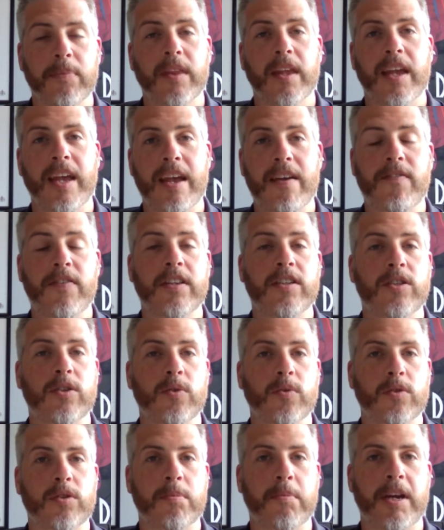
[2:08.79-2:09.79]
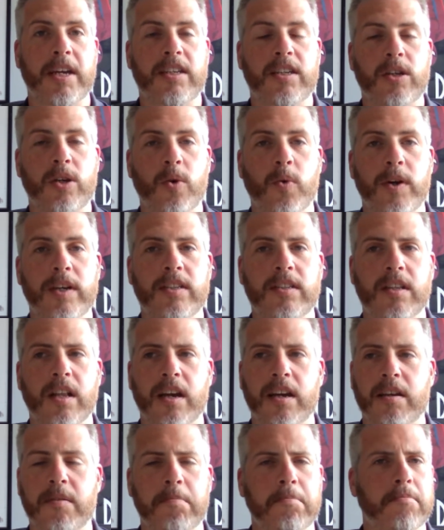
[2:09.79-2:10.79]
If it's an automated quiz, like
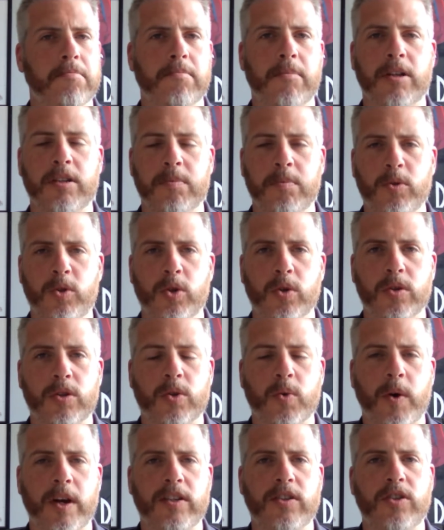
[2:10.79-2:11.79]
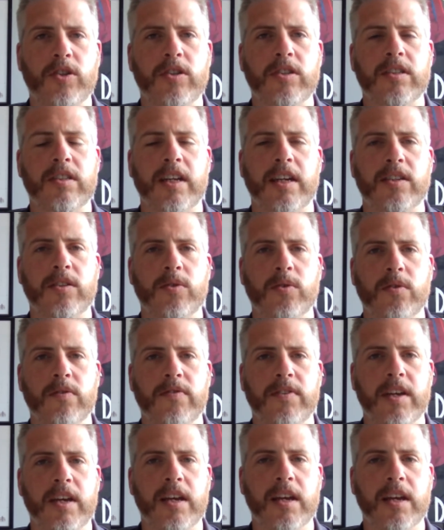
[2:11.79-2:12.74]
multiple choice questions, that sort of thing,